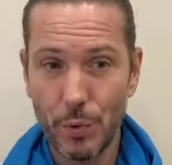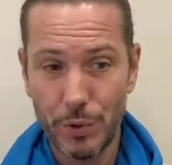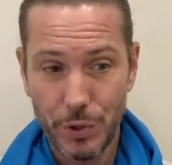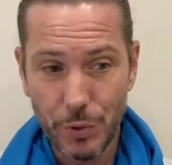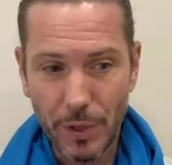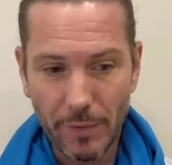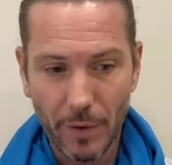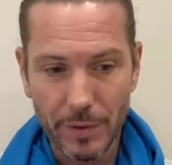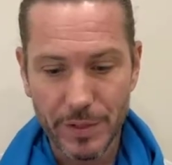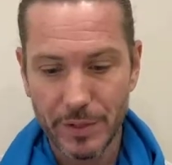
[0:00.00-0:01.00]

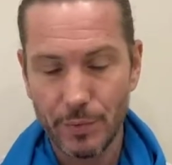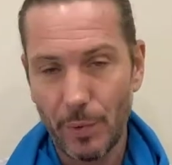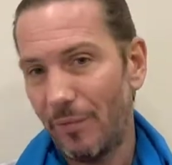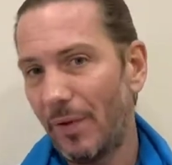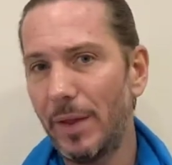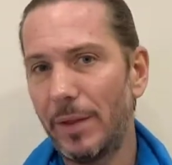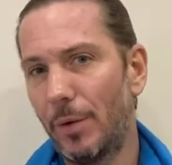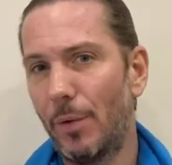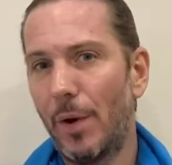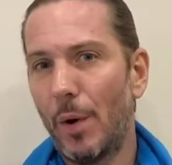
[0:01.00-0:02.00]
universe is within
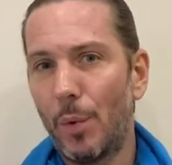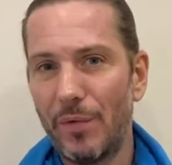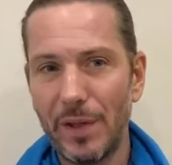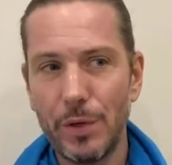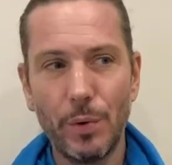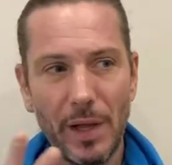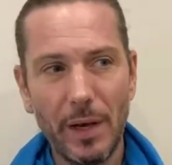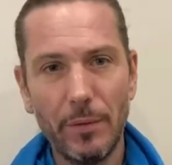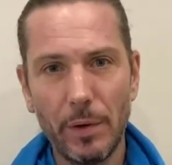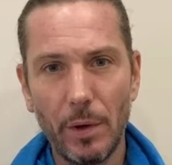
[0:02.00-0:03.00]
you
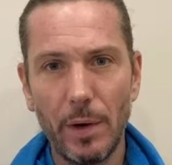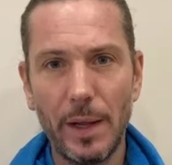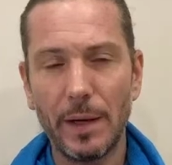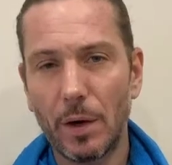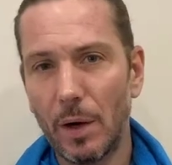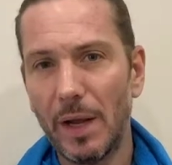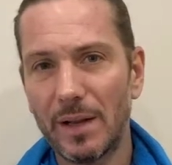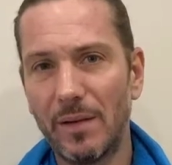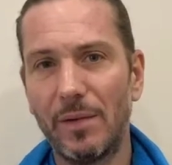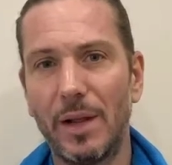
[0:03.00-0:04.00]
individually and
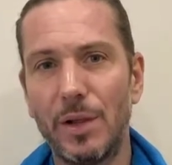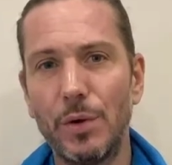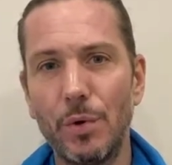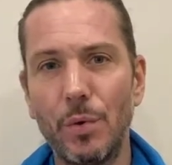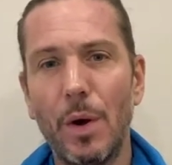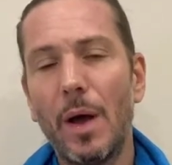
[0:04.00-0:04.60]
collectively. You